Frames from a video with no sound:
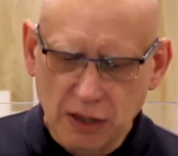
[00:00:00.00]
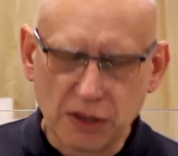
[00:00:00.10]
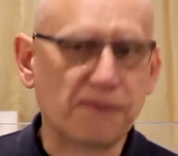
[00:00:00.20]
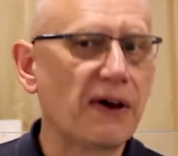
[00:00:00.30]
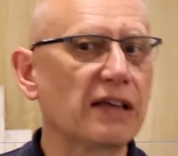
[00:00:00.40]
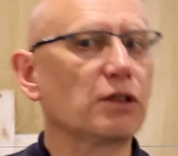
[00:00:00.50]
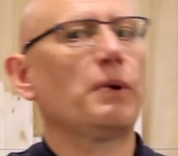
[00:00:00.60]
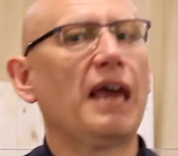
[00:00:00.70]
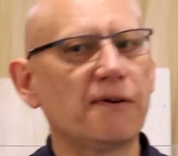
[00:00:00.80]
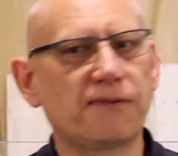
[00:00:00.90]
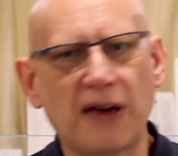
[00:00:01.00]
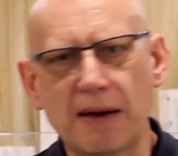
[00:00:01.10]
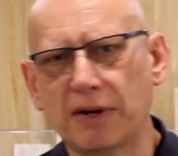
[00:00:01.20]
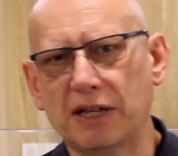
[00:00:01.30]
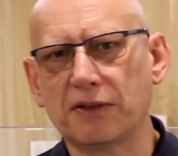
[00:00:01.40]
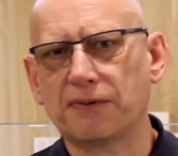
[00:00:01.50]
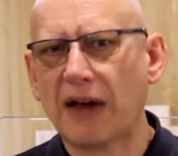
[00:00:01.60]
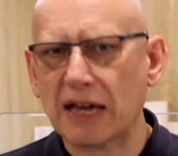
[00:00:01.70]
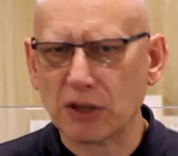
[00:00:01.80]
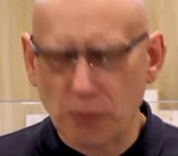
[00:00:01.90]
the fact that we have family, the
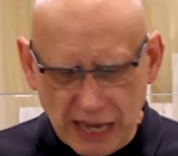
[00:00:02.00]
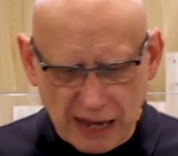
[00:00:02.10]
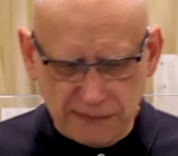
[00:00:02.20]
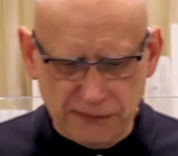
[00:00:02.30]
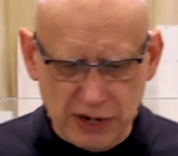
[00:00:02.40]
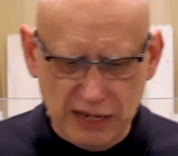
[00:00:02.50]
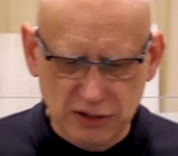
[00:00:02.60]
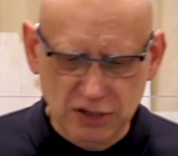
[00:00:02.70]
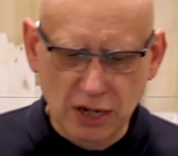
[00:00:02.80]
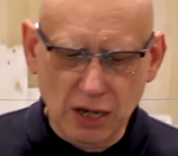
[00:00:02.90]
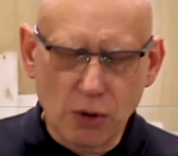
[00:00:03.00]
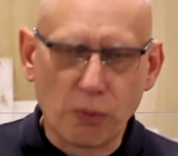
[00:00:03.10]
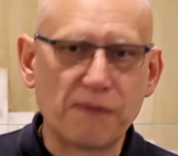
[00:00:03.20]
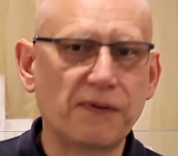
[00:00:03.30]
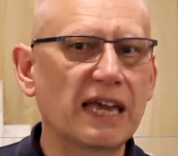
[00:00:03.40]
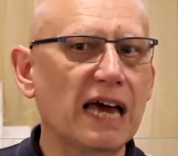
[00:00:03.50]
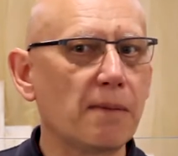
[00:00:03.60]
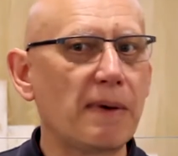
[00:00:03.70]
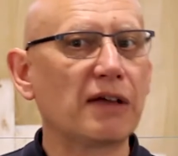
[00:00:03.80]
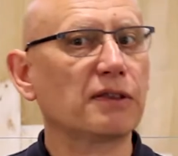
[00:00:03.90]
fact that we have friends. We forget
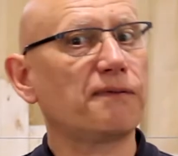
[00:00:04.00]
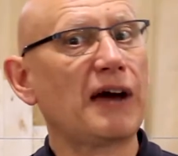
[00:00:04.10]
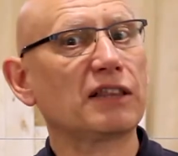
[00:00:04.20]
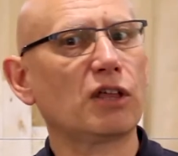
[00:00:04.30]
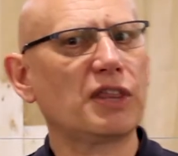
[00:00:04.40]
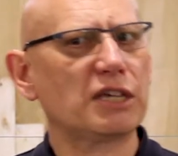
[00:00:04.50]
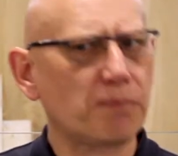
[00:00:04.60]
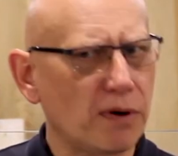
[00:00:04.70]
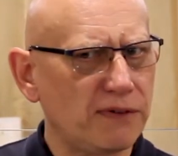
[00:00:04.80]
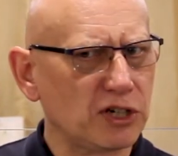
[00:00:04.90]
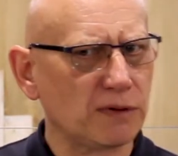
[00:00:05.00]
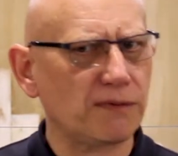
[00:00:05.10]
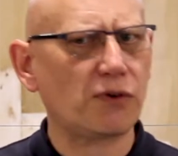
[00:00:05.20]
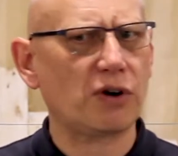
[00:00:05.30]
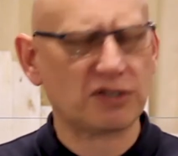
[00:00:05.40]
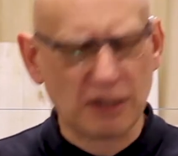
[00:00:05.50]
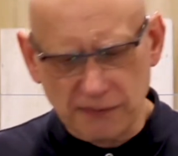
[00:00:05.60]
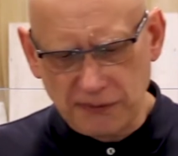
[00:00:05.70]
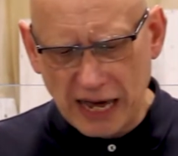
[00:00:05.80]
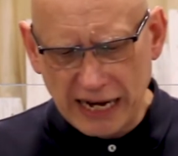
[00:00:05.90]
about the fact that there's provision for us in
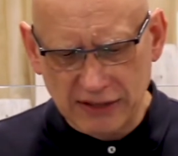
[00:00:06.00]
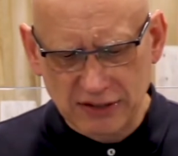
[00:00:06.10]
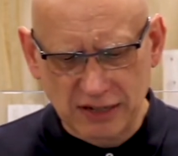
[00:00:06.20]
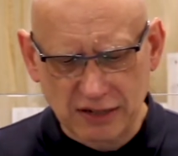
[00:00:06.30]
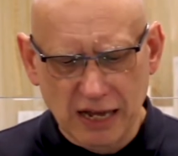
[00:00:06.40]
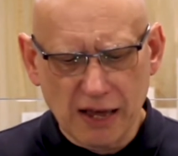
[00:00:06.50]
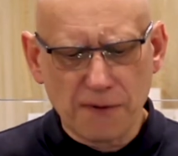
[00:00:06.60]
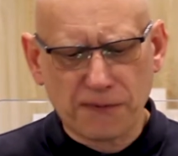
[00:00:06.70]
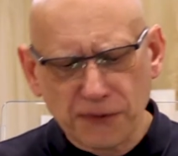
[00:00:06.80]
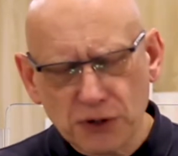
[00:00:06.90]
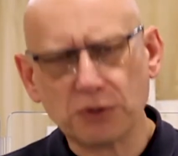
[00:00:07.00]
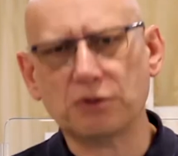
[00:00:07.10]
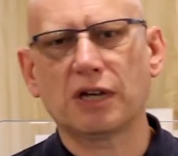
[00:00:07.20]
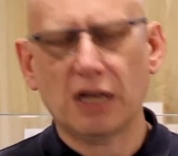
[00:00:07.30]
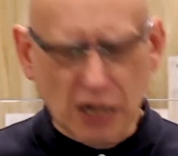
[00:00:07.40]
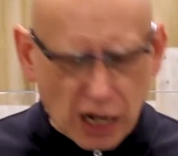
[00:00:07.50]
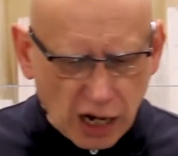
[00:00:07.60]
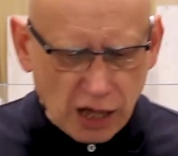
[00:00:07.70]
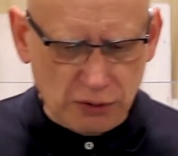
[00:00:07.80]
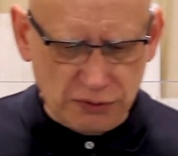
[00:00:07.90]
finances, food,
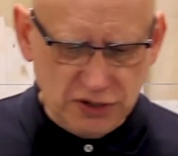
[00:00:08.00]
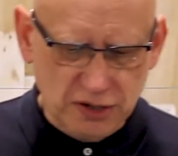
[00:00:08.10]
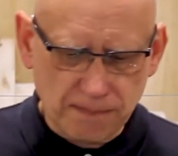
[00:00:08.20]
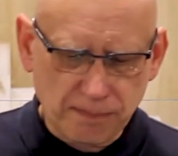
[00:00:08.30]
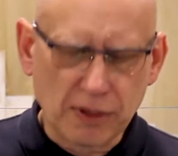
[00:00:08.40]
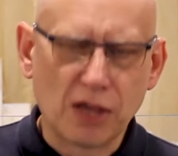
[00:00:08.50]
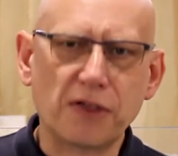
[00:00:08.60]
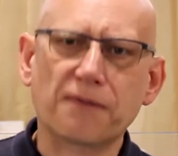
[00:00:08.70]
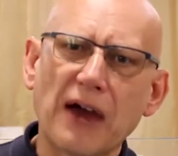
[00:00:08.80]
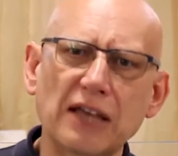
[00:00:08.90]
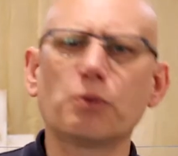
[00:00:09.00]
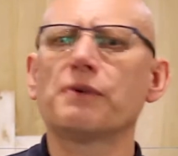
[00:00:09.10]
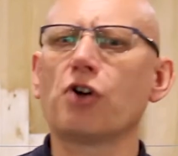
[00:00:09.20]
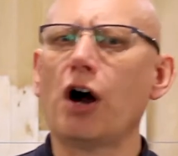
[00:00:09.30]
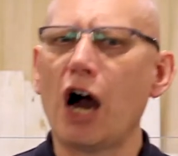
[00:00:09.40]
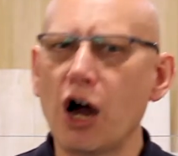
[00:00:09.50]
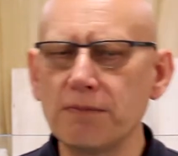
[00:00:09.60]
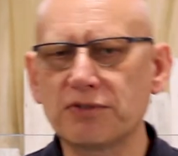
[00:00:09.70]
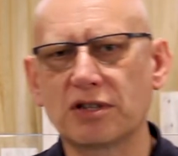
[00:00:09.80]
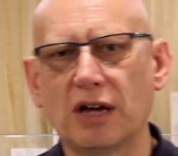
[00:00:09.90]
clothes, the fact that we've got
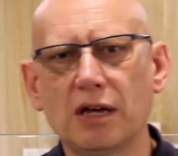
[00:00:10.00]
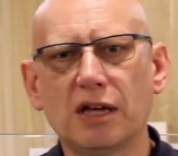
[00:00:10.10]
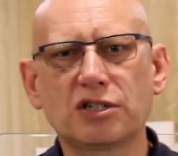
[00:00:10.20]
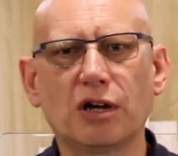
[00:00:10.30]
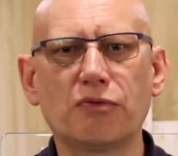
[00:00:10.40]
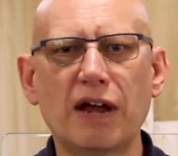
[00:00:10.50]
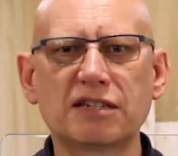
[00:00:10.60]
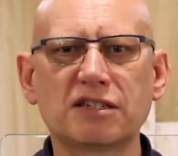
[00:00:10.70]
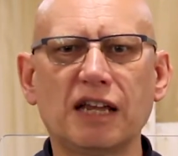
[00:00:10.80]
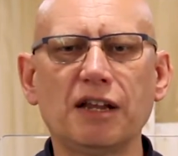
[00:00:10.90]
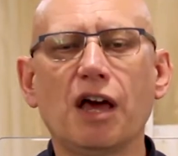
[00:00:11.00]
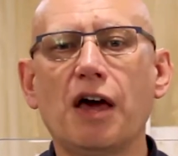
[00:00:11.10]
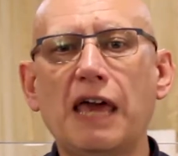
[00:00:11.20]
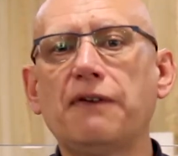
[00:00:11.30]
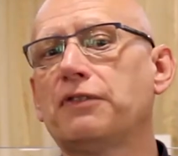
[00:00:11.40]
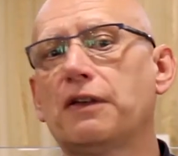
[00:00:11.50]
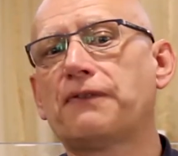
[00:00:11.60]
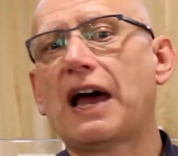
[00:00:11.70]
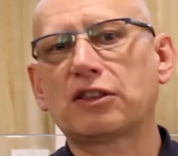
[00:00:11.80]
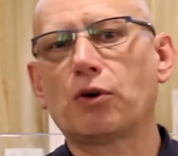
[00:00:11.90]
homes to rest in, even the
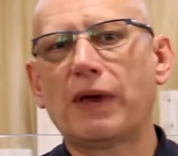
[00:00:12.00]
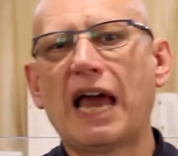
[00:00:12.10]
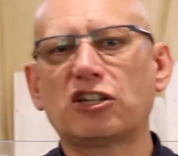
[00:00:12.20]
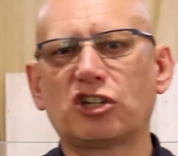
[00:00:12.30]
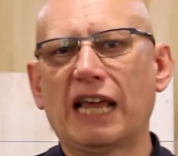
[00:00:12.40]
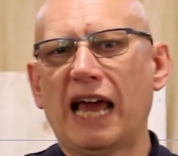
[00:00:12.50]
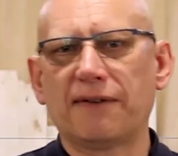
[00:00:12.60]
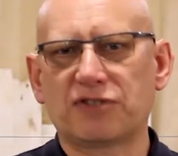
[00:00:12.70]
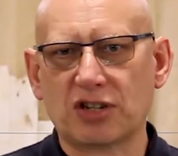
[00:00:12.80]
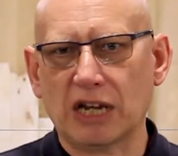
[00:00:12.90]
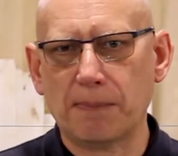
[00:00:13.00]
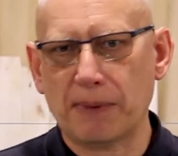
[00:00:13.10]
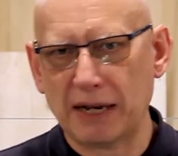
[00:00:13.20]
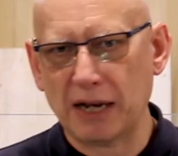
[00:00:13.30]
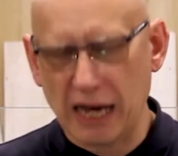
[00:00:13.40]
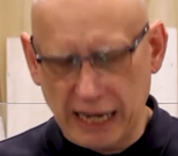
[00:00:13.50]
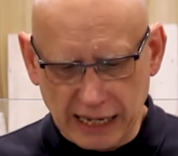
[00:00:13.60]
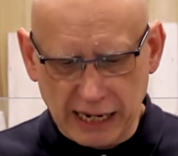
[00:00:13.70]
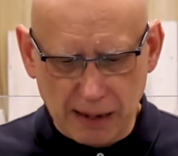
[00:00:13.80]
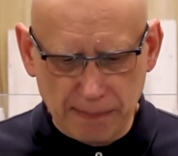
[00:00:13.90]
fact that we actually have sleep at night
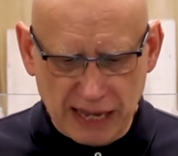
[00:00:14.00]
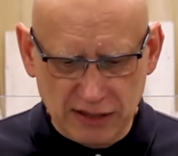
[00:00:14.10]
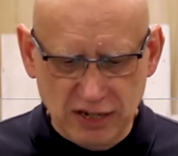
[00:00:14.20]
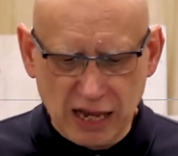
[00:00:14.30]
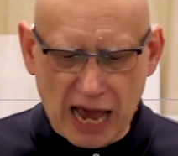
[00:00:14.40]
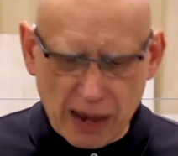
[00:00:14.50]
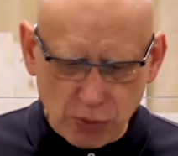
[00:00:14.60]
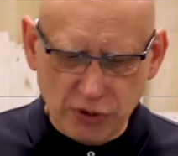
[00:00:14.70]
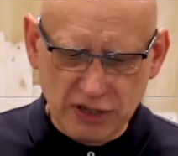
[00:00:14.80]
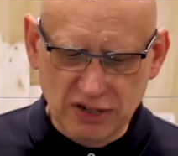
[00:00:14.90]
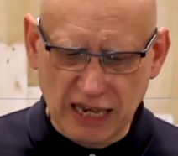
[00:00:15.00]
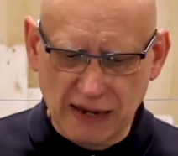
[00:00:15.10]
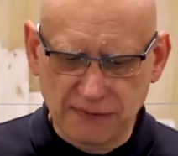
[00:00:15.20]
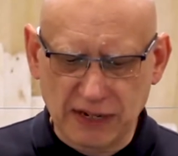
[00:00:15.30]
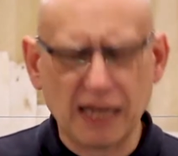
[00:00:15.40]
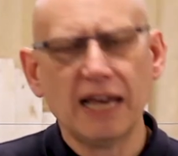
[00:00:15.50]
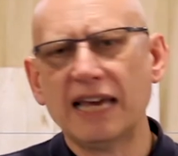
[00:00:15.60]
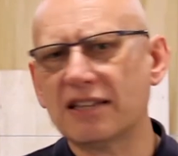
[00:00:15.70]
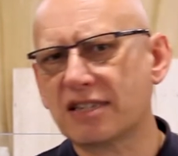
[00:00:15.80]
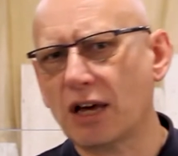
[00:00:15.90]
in our beds and we're in safety.
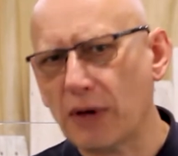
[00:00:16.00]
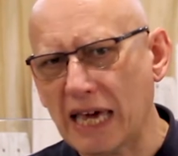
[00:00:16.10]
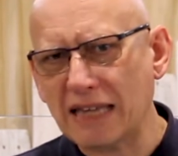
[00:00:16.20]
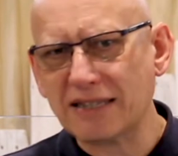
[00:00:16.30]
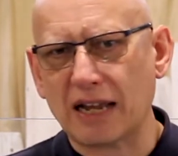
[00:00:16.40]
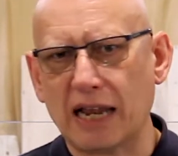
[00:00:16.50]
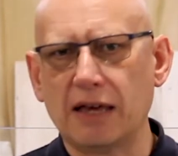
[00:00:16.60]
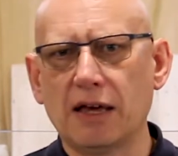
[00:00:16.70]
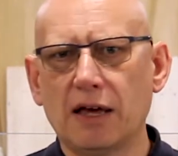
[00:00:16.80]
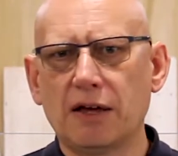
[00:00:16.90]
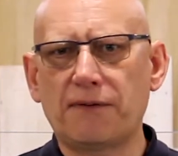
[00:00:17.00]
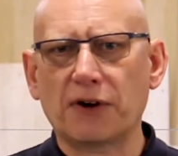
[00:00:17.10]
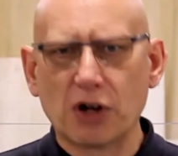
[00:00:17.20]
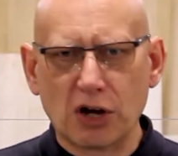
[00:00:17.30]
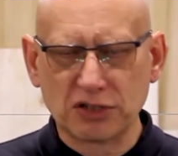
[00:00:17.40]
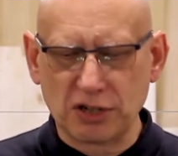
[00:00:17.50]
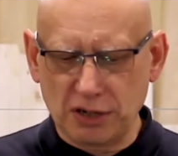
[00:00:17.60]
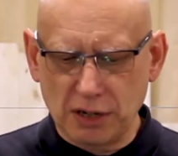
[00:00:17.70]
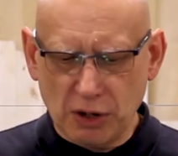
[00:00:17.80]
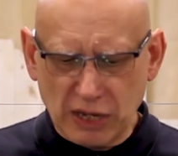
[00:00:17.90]
It's so easily forgotten.
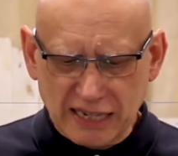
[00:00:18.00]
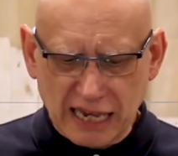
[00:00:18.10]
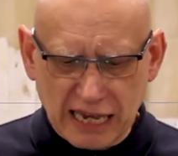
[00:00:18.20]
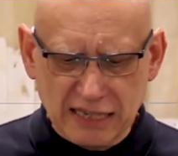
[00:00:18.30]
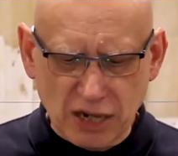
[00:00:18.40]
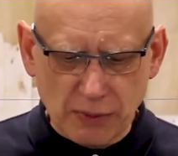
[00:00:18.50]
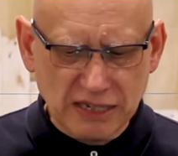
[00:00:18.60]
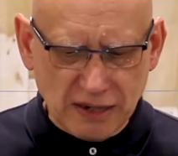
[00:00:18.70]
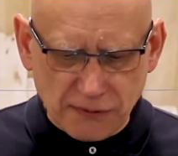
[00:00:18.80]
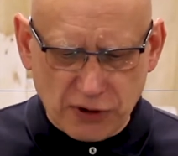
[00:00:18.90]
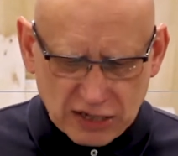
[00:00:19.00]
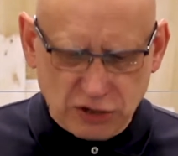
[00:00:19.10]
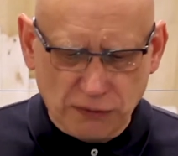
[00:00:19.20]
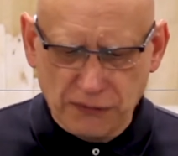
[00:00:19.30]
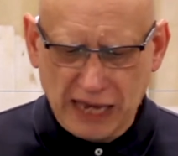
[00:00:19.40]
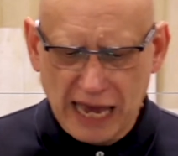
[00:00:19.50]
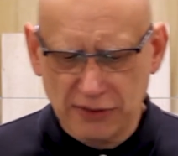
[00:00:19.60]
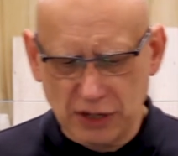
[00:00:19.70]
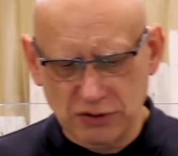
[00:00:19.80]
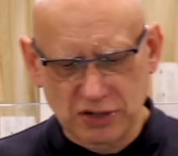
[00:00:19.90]
It's so easy for us to
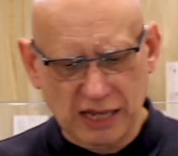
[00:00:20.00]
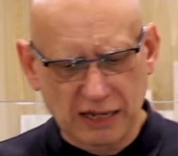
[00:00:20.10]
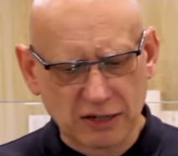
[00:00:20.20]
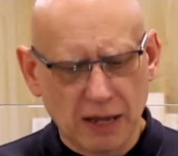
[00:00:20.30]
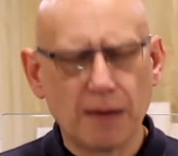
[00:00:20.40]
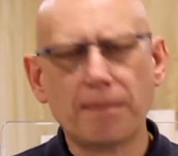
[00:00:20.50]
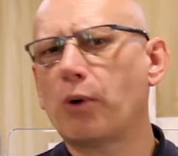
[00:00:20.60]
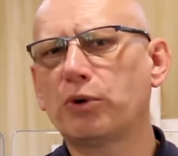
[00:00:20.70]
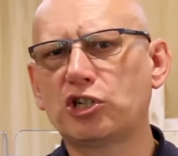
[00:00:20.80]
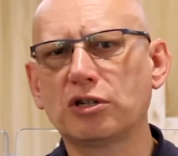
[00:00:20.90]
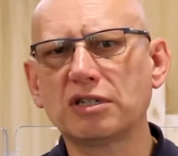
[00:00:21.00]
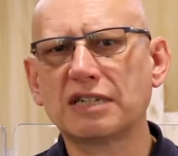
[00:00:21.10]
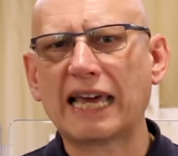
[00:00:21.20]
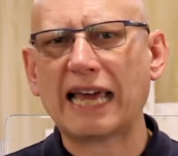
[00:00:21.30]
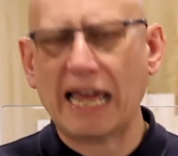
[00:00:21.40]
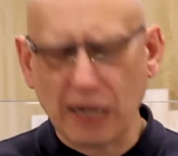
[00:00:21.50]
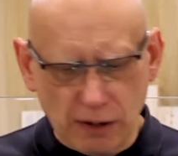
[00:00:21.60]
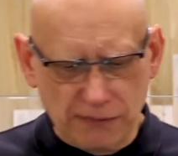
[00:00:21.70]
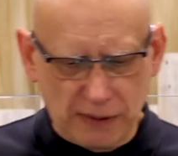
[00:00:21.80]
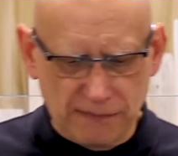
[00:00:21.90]
forget those things, but we shouldn't take any
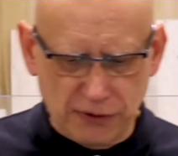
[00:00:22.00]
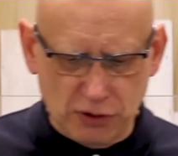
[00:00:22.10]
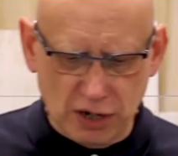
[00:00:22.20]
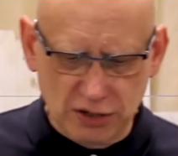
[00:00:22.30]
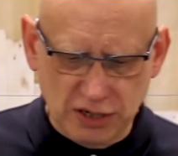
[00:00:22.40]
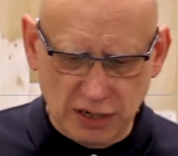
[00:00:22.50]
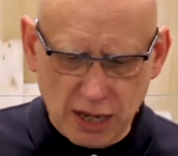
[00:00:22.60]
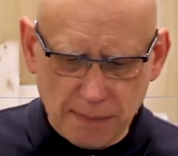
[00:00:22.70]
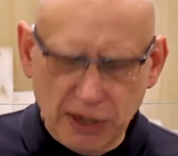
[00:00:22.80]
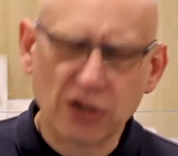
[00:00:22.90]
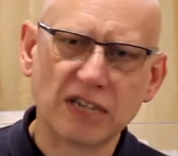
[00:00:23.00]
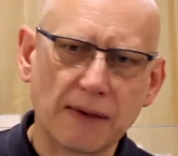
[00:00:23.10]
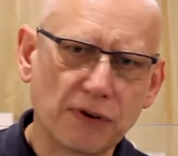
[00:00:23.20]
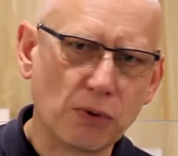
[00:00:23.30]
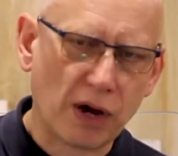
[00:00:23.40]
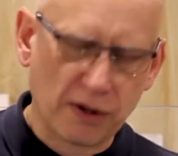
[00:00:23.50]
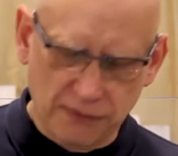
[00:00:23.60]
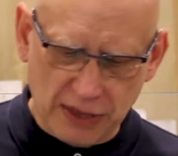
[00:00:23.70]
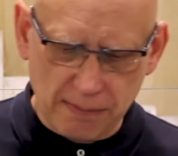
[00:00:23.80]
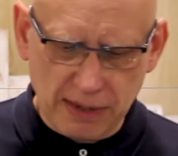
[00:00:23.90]
of them for granted because every one
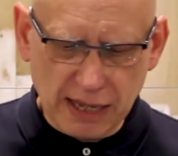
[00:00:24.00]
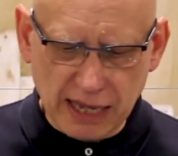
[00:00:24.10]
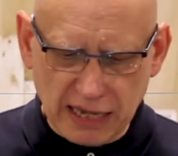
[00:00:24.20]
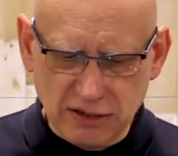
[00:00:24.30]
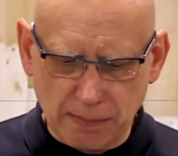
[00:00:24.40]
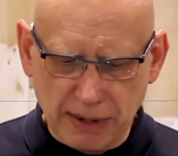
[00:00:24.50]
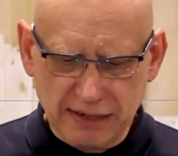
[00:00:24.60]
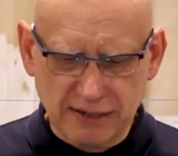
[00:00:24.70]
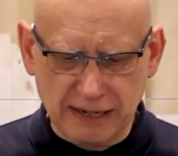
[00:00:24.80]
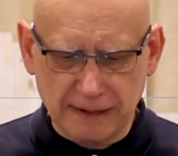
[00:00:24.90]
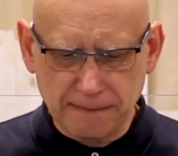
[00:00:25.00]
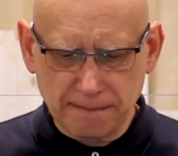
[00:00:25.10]
of them is a blessing.